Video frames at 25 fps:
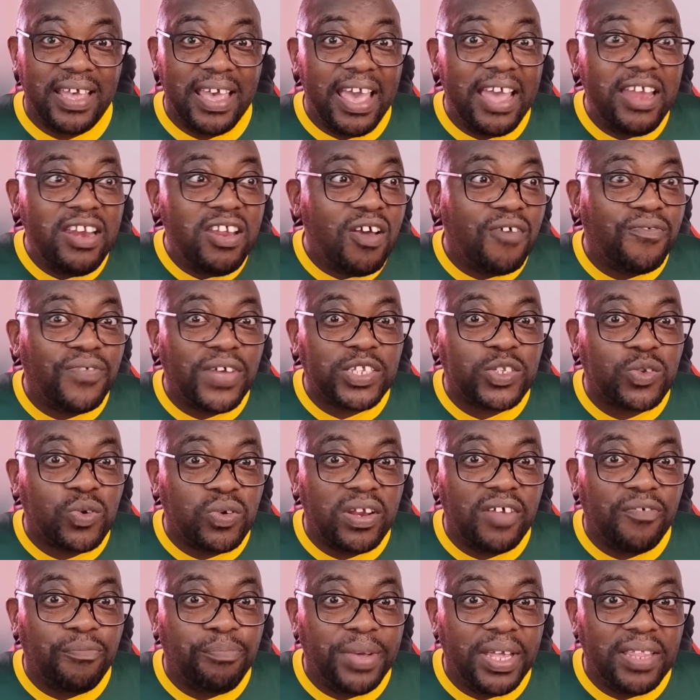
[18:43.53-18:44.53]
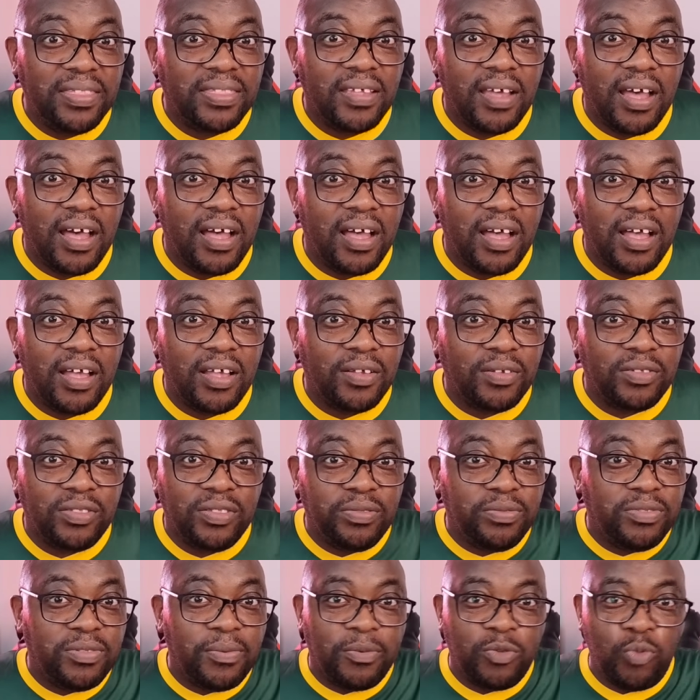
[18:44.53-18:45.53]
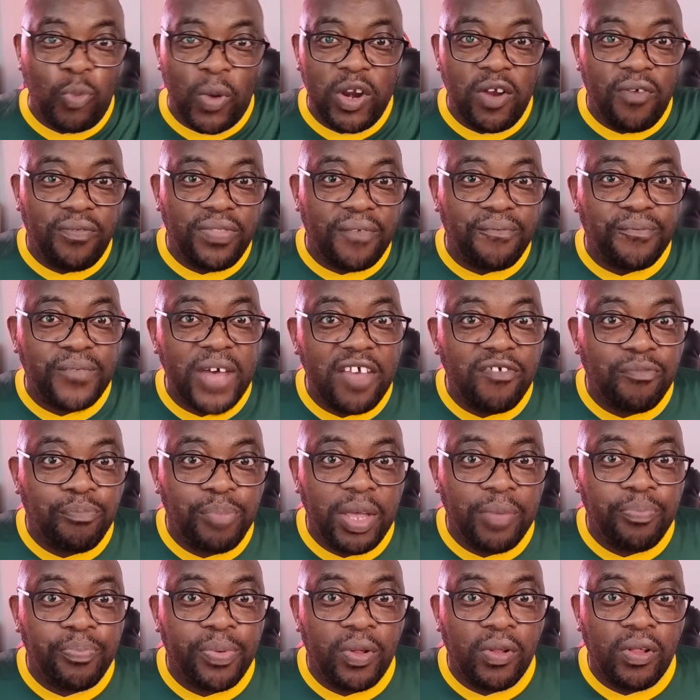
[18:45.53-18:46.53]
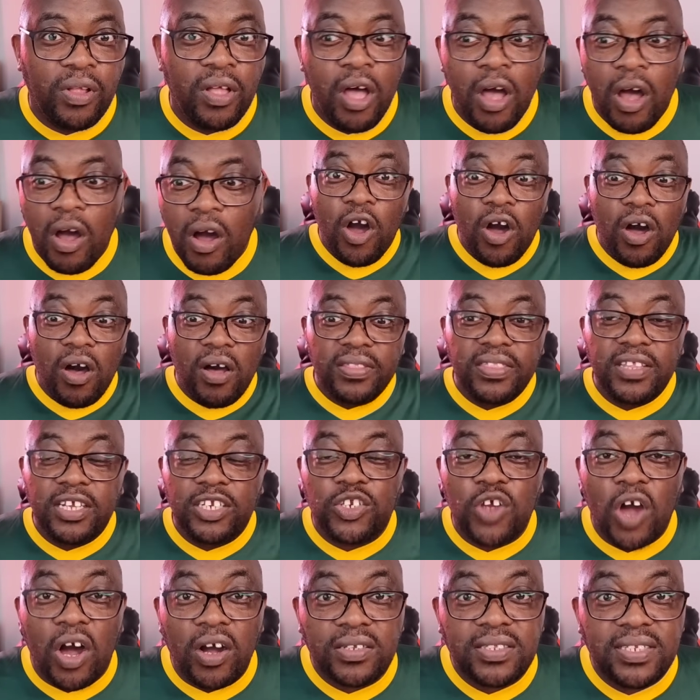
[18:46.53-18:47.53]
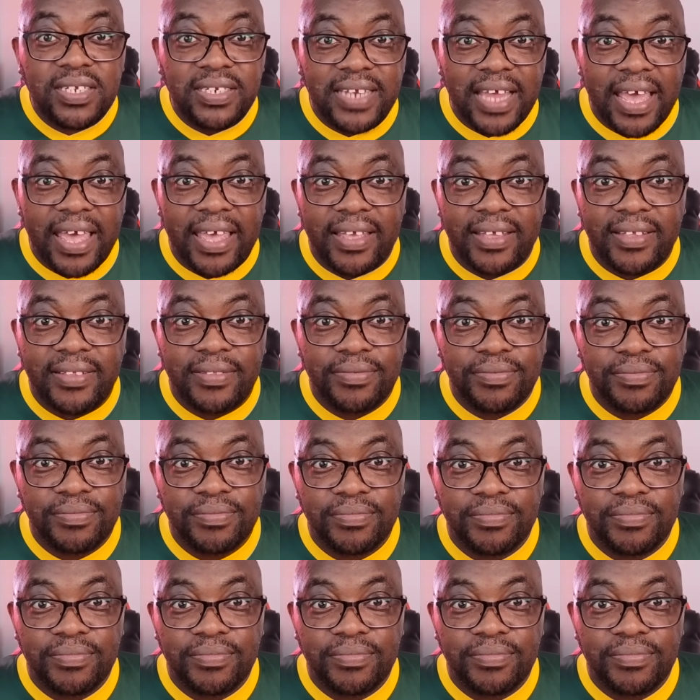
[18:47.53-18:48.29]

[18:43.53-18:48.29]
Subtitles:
Any of us could have been one of the five people on the dock today.